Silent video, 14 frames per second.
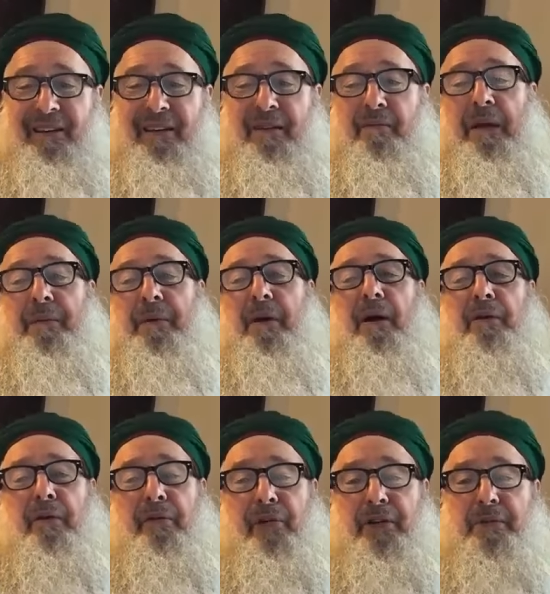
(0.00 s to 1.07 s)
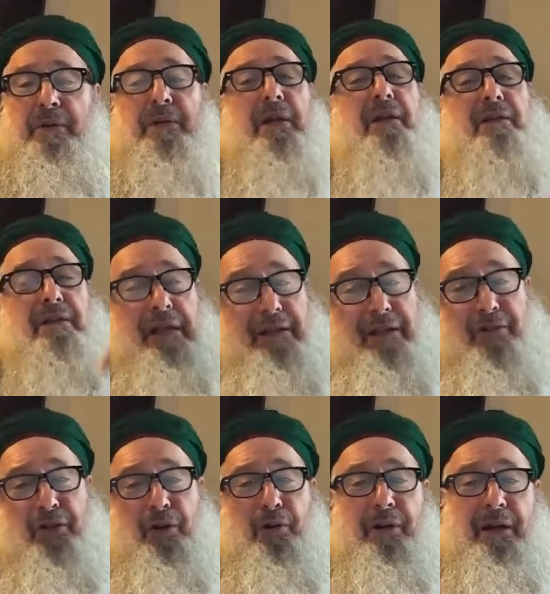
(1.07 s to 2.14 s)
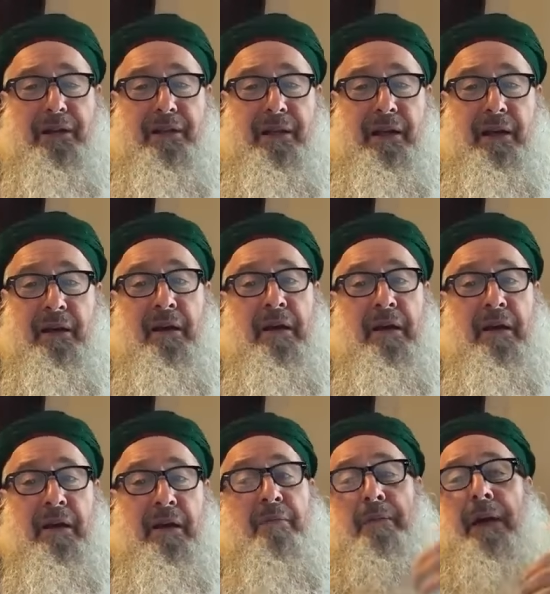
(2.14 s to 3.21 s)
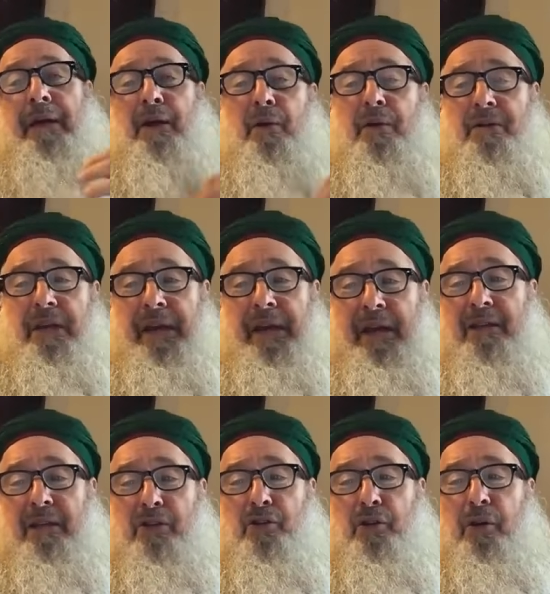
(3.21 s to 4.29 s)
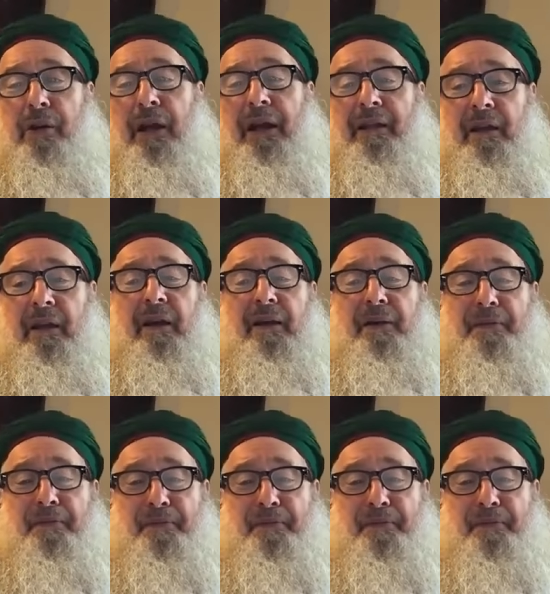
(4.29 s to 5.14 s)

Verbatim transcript: And maybe all your friends would say, it's not such a good idea. But my ego is saying, it's such a good idea.